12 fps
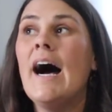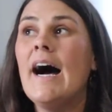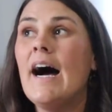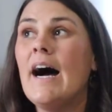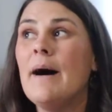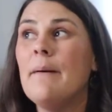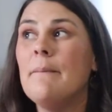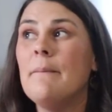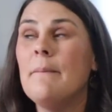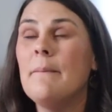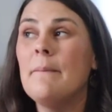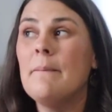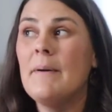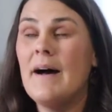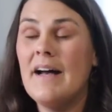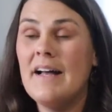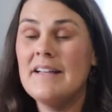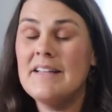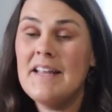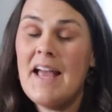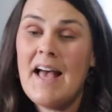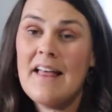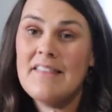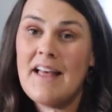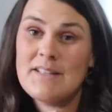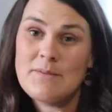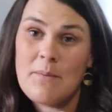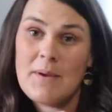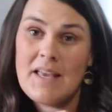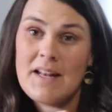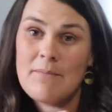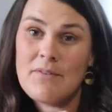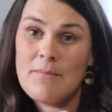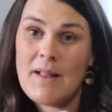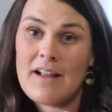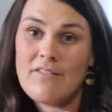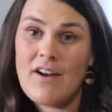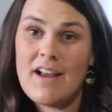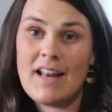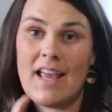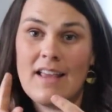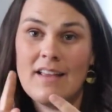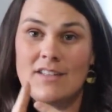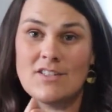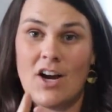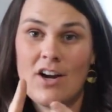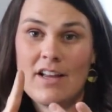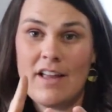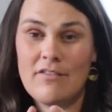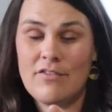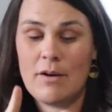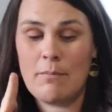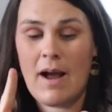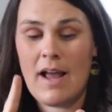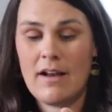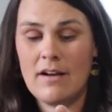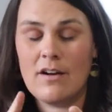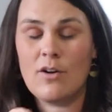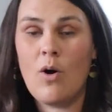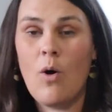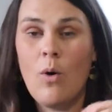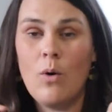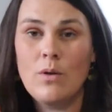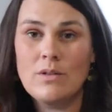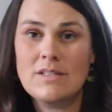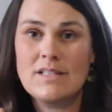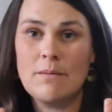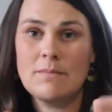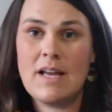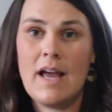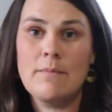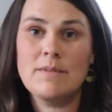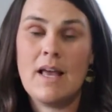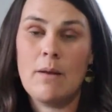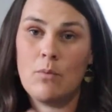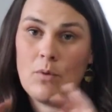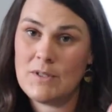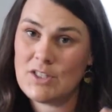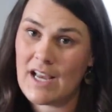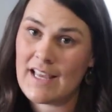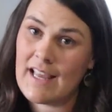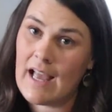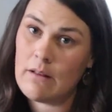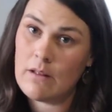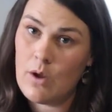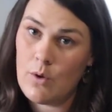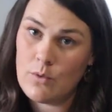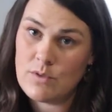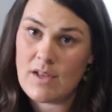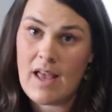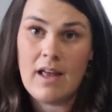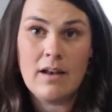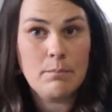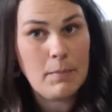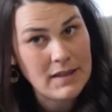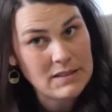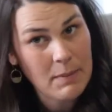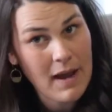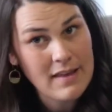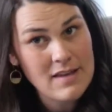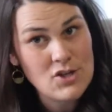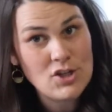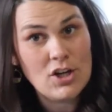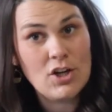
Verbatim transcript: Um, but yeah, that's what we hit up for Black Friday. Target, Fred Meyer, Kohl's sometimes, and we'll be checking out Lowe's and Best Buy this